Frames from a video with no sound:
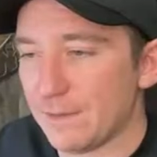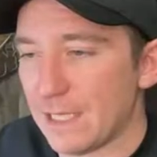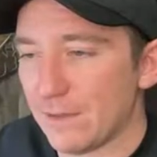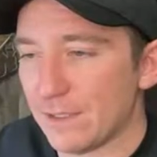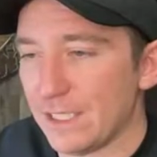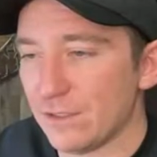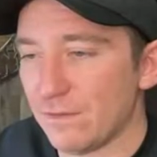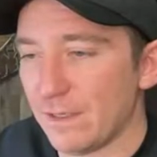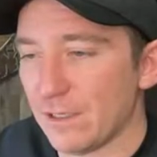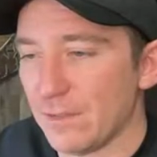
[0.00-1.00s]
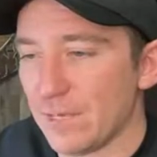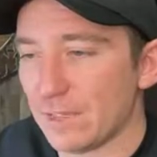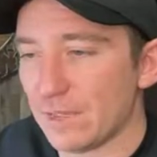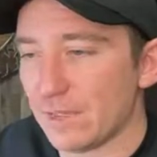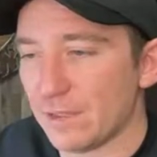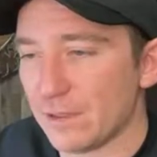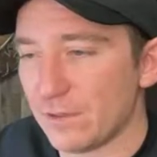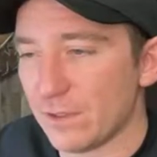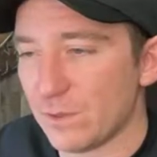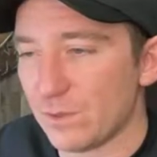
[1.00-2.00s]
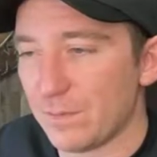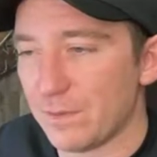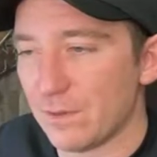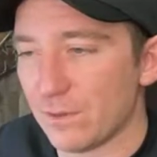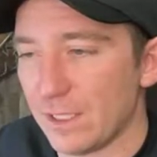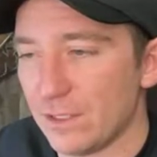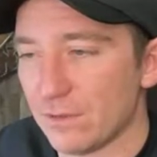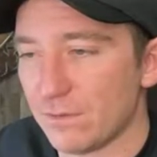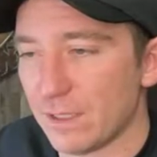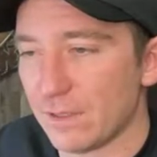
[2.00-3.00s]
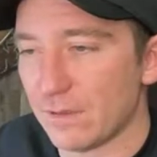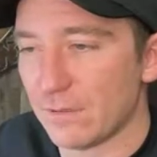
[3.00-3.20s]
how's Angel Fire, man? Chris was ripping over an Angel Fire.